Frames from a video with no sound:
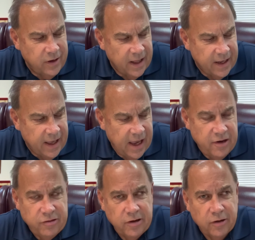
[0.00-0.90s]

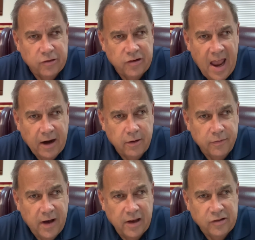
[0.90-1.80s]
dedication, her
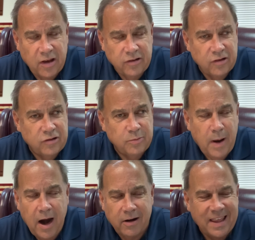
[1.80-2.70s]
sacrifice has
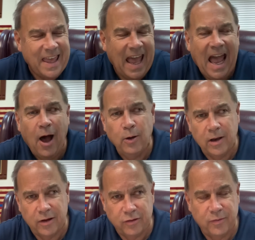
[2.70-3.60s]
inspired
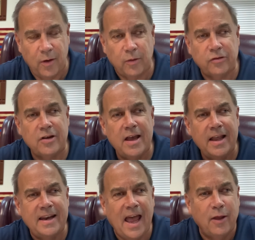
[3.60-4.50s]
countless folks
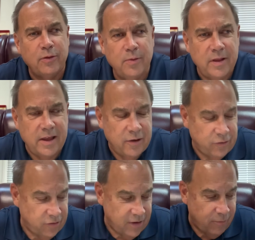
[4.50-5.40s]
down through the
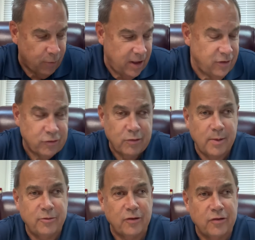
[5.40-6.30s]
years as they've read the
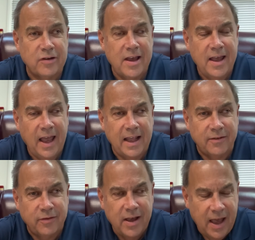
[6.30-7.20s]
scriptures and
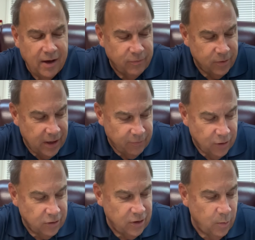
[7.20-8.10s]
have
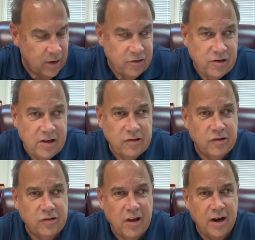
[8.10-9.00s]
looked at what
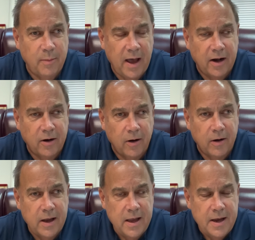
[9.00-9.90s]
Jesus said about her.